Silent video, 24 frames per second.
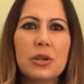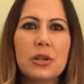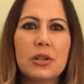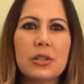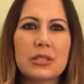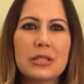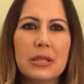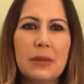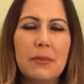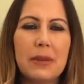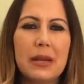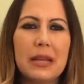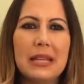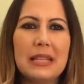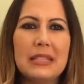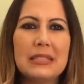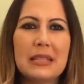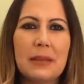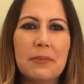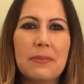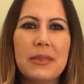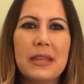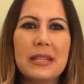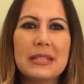or
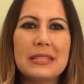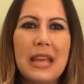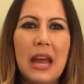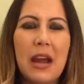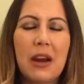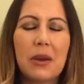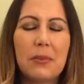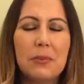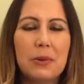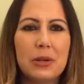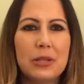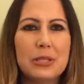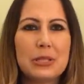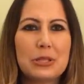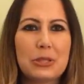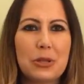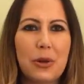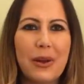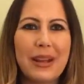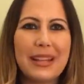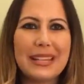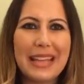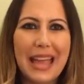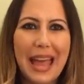something terrible is
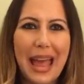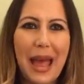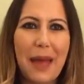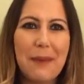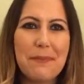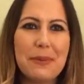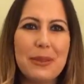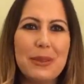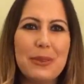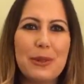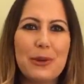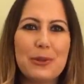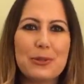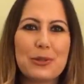going to happen.